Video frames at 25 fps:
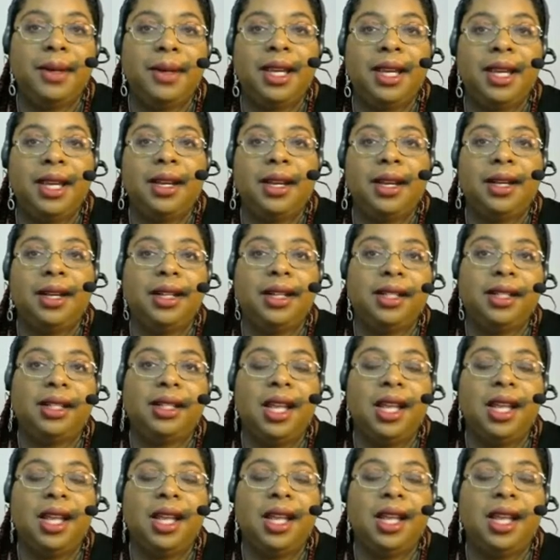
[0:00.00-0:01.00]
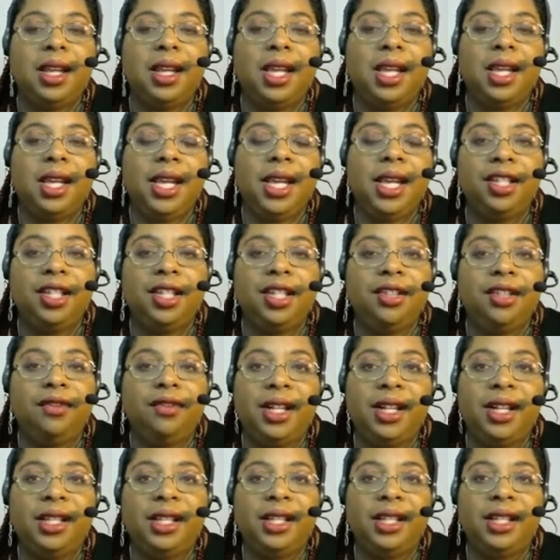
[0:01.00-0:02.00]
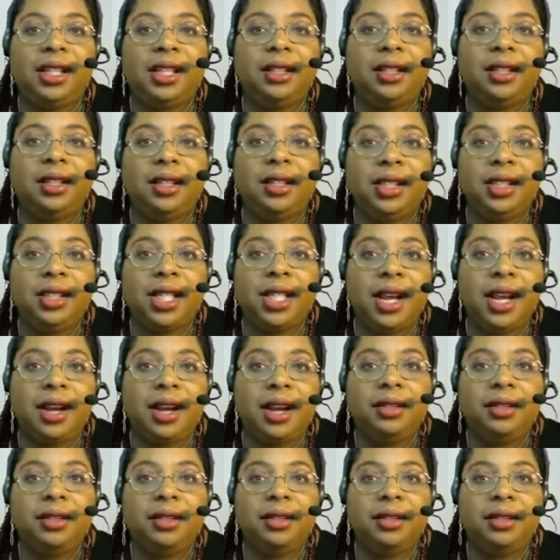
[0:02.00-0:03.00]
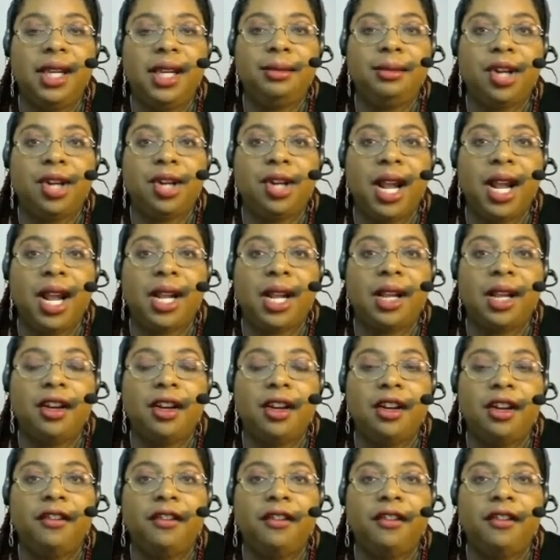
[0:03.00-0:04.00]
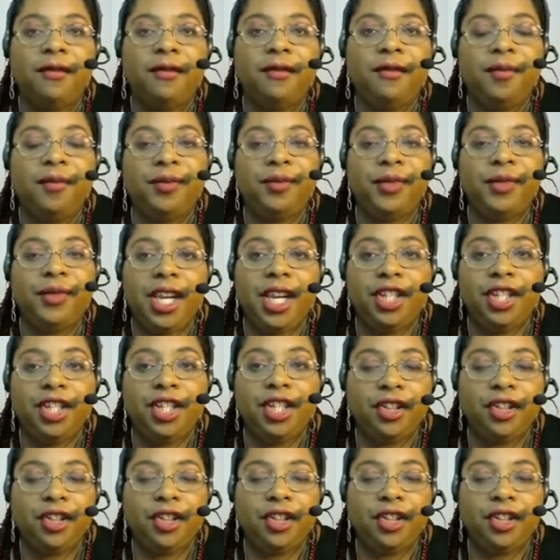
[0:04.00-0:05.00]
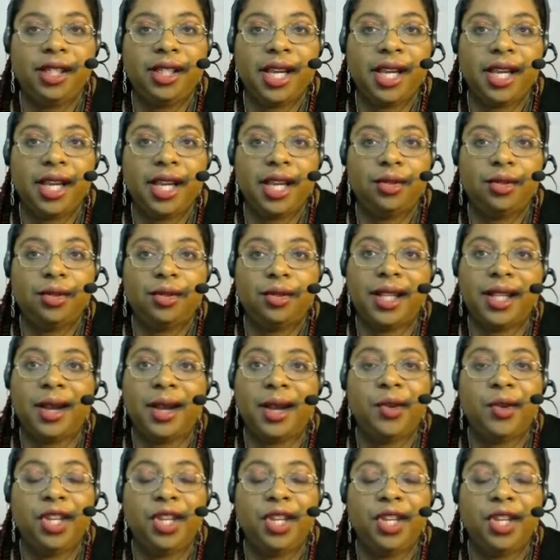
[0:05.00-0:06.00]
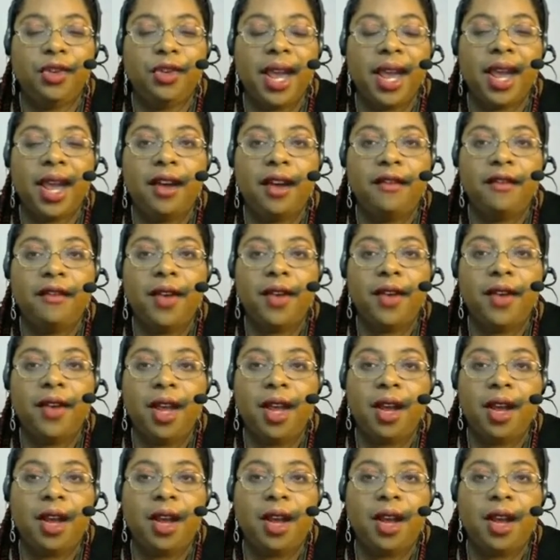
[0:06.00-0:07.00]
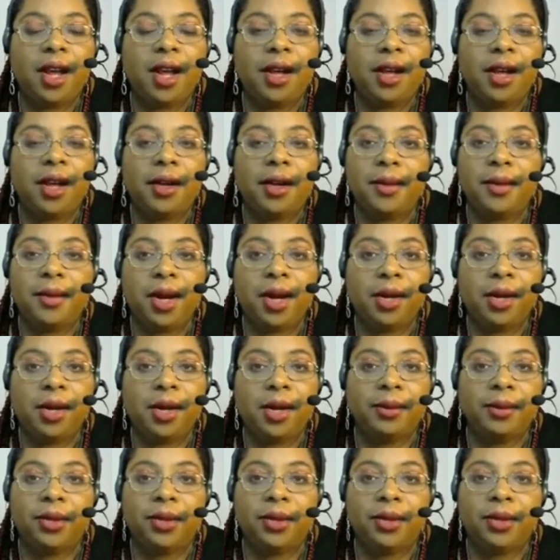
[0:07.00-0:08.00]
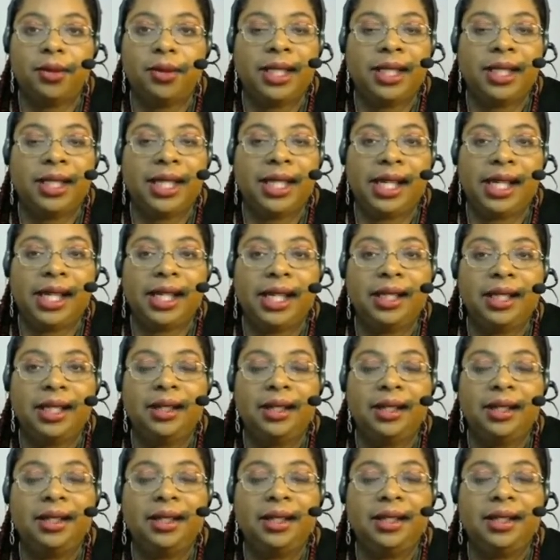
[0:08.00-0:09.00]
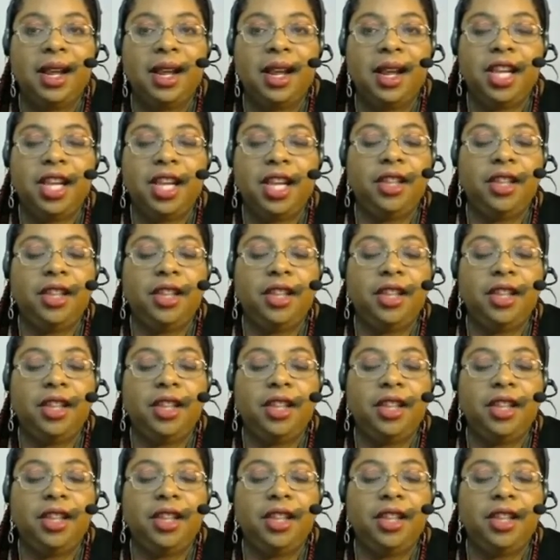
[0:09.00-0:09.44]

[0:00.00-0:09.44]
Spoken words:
app because each of us can look down, keep track of each other's schedules. And when you have homeschool teens,